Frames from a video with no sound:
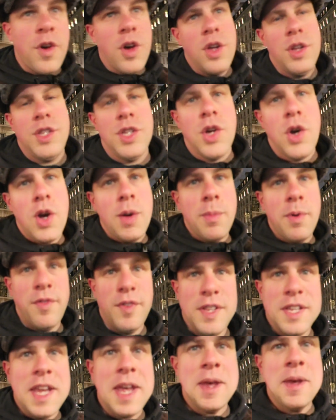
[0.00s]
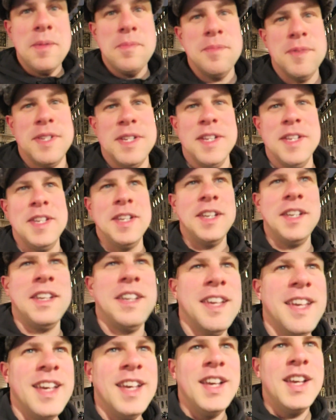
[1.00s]
third time I've attempted
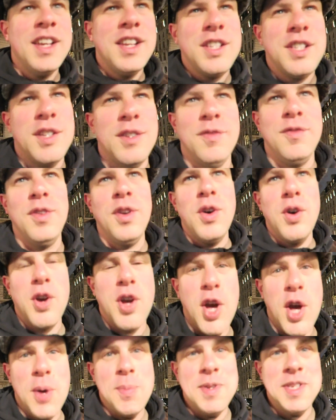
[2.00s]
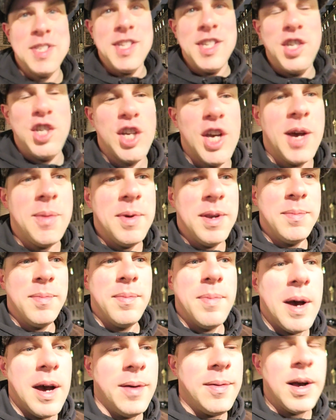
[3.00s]
to vlog Herman Ze German,
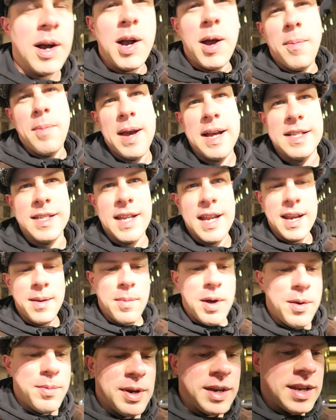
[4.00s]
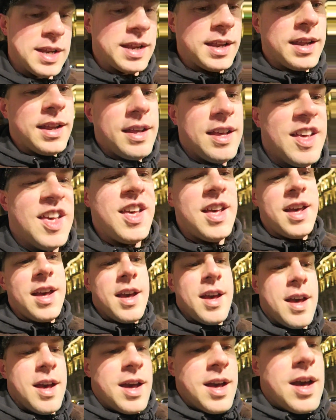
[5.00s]
but I'll come back to that in a moment.
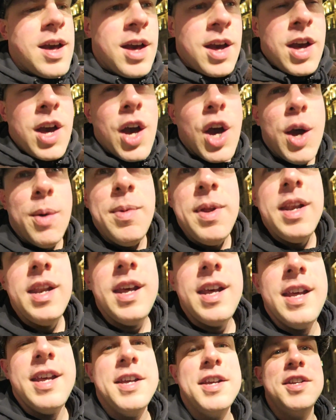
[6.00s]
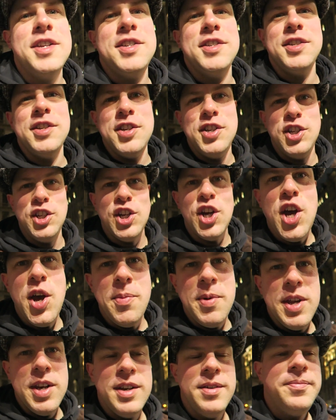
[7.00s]
Herman is a
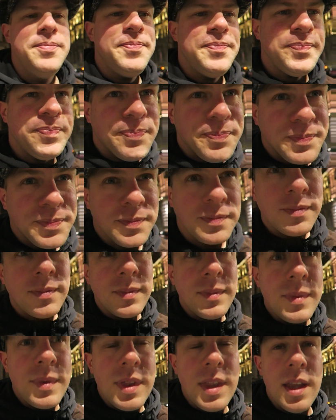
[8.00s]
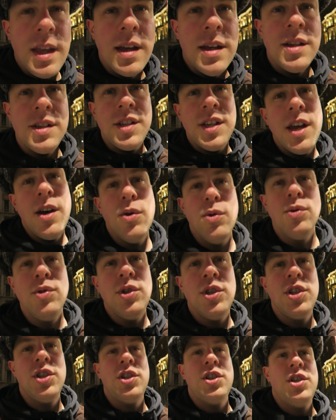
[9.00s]
German,
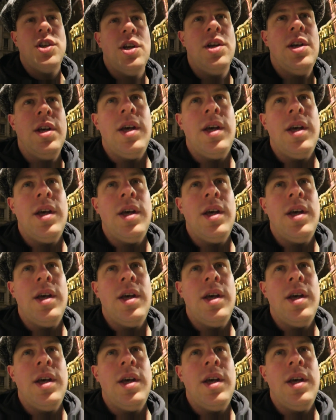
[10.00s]
sells